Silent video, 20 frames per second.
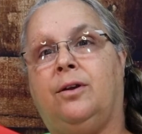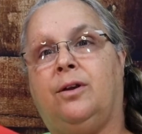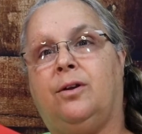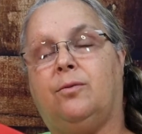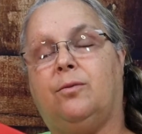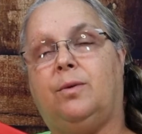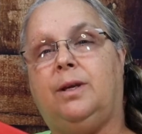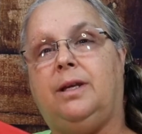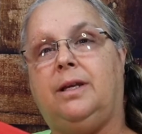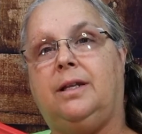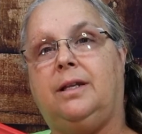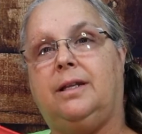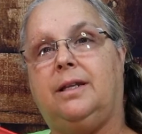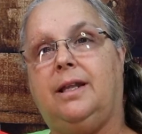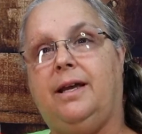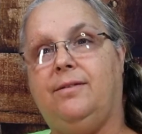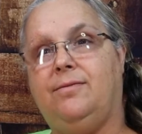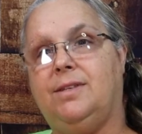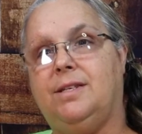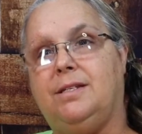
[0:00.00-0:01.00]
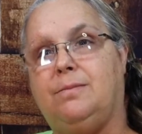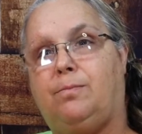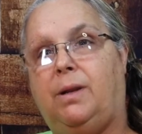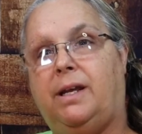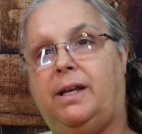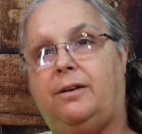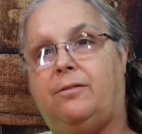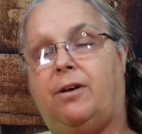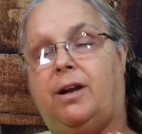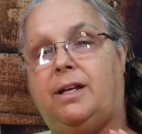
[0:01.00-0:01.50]
we left this
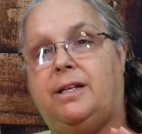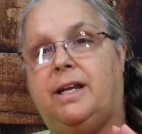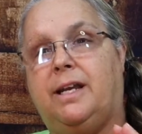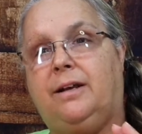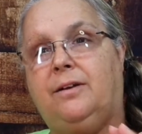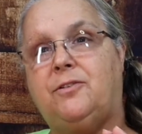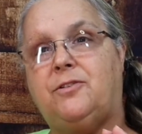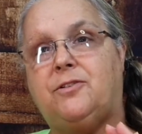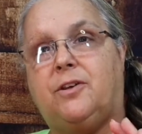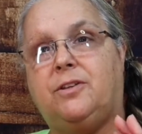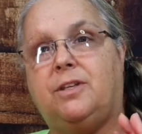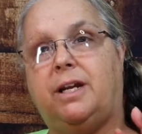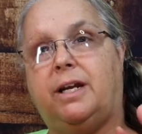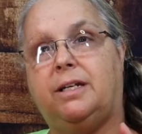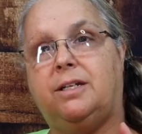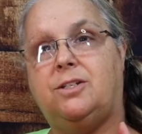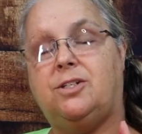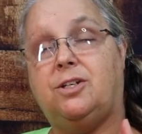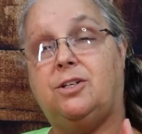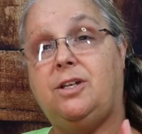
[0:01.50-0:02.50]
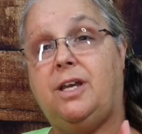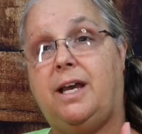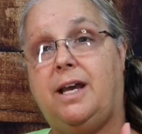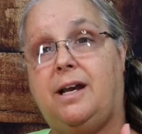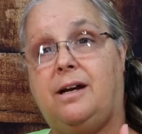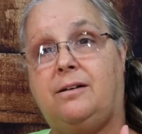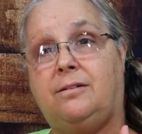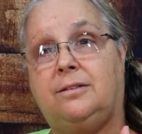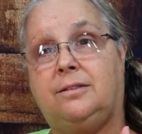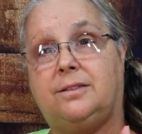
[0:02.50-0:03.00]
blank right now, so that I can show you
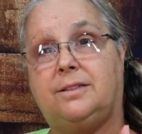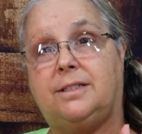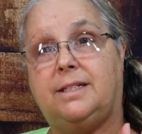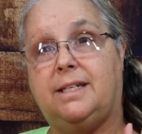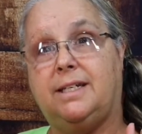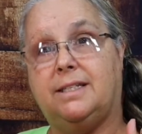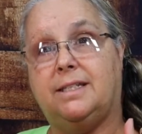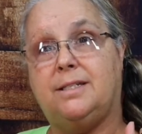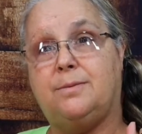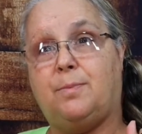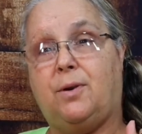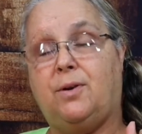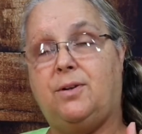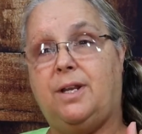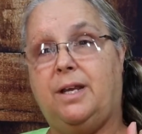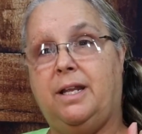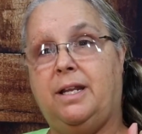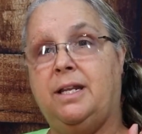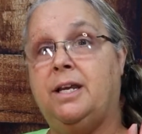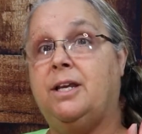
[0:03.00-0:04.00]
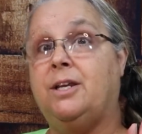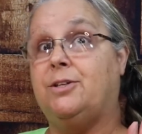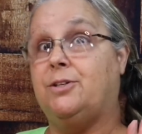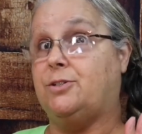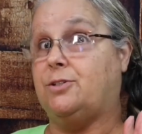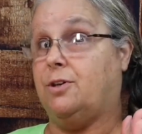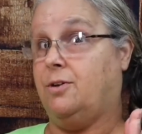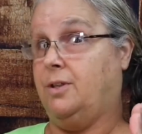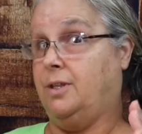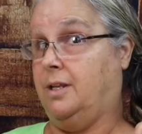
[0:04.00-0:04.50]
how to get this part done.
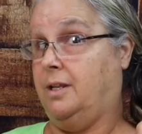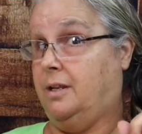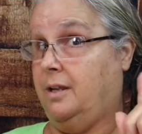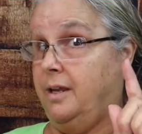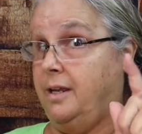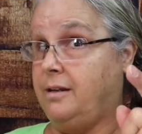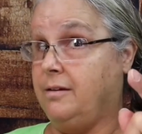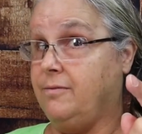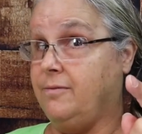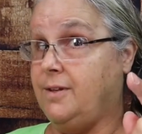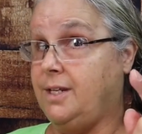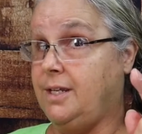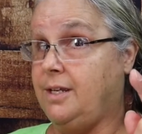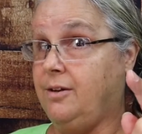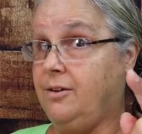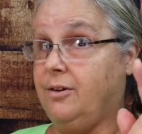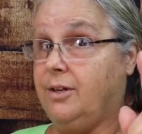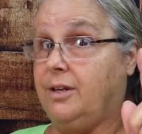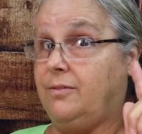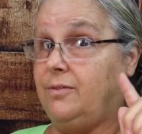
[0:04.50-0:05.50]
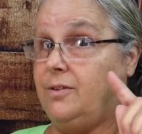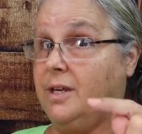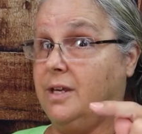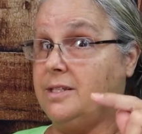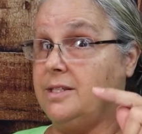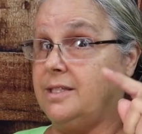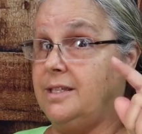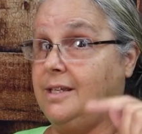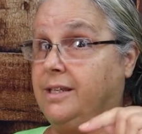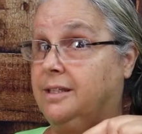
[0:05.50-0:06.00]
So in the later video, if you
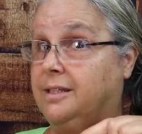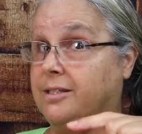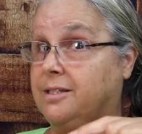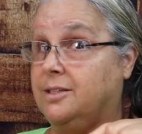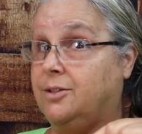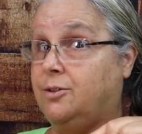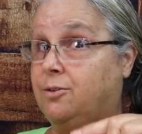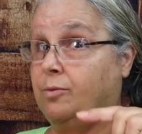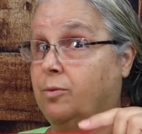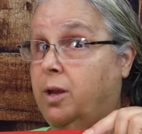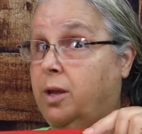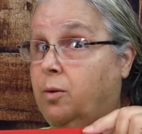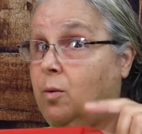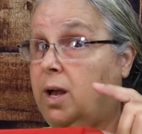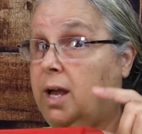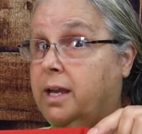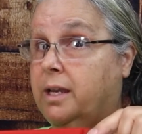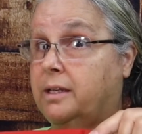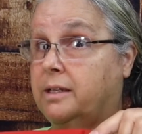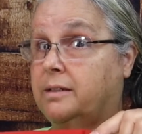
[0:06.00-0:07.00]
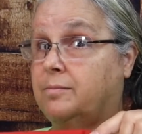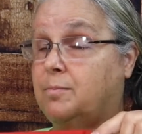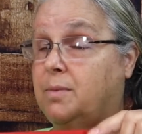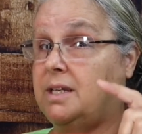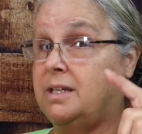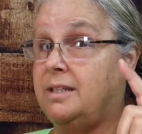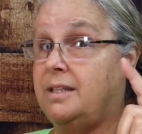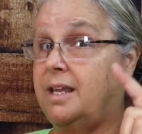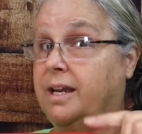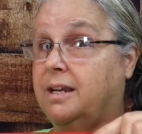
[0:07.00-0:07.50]
see this Little Red Wagon
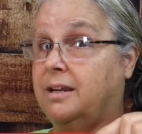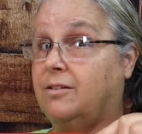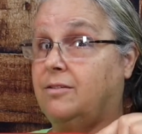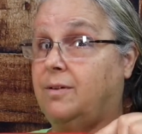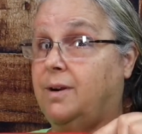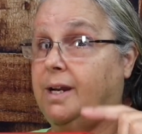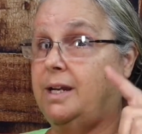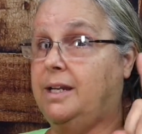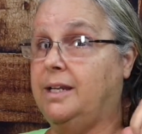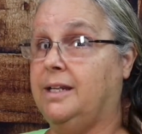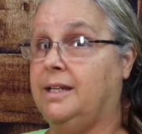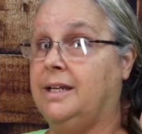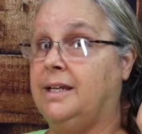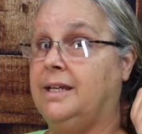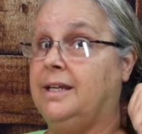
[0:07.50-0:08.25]
being decorated,